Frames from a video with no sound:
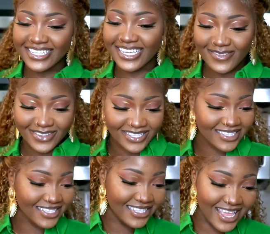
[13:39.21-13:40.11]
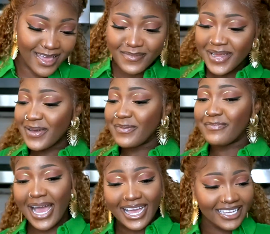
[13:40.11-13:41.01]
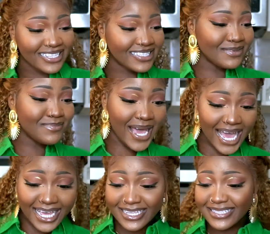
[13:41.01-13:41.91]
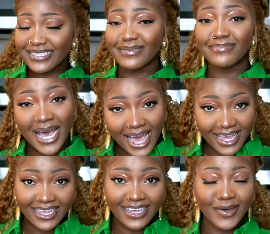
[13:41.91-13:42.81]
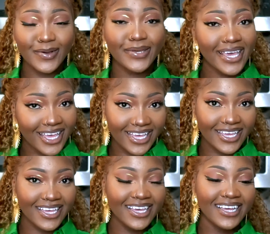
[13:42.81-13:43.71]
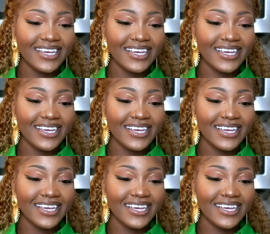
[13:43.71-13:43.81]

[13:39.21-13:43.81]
Gave it to them back to back to back. Okay?